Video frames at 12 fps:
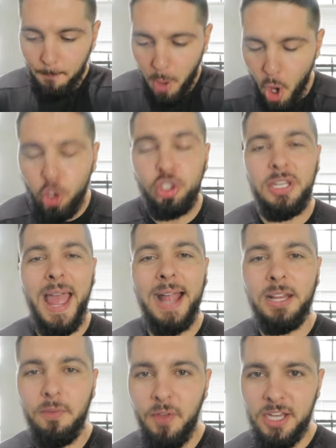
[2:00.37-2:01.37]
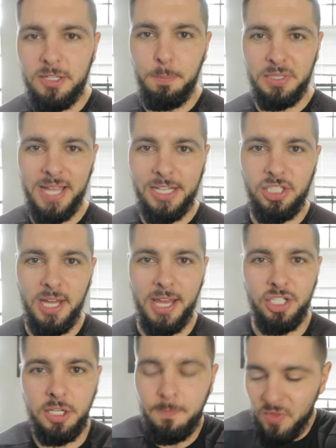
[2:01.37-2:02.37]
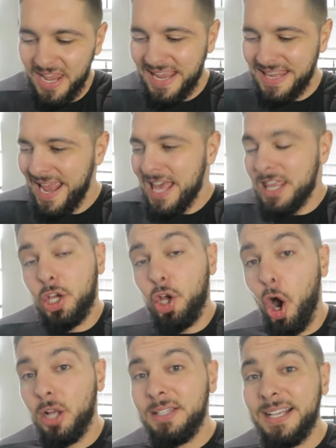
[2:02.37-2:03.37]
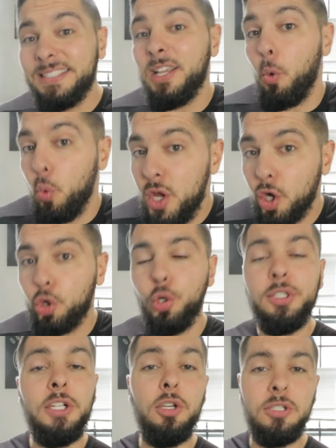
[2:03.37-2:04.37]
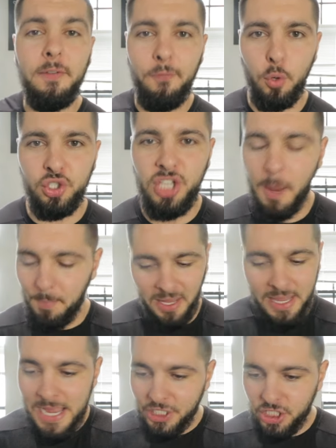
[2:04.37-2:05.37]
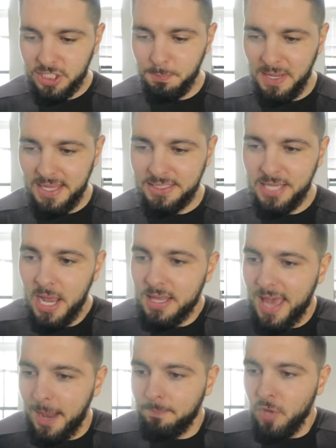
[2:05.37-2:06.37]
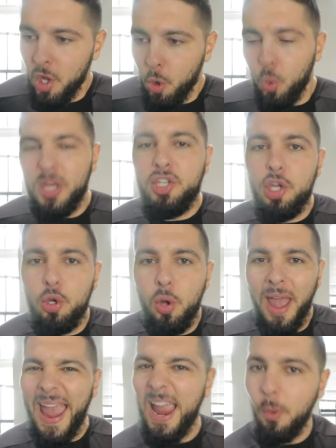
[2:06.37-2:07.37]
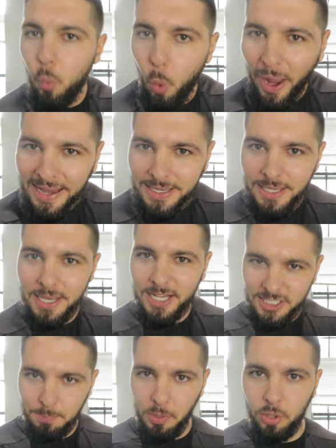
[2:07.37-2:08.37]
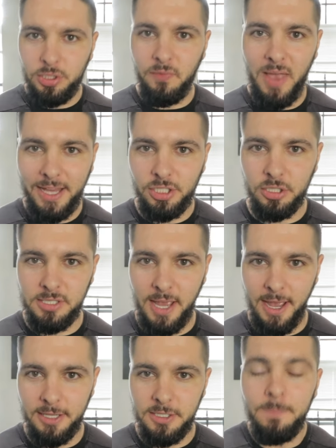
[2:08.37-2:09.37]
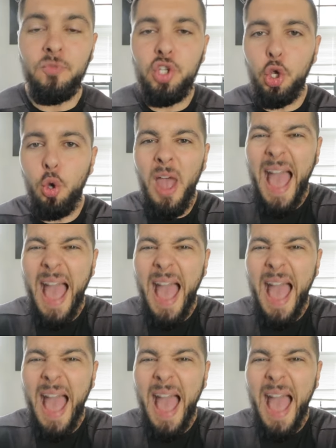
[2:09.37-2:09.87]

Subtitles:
Post-activation potentiation in the context that we are going to use it for jumping just means that we do a weighted explosive exercise to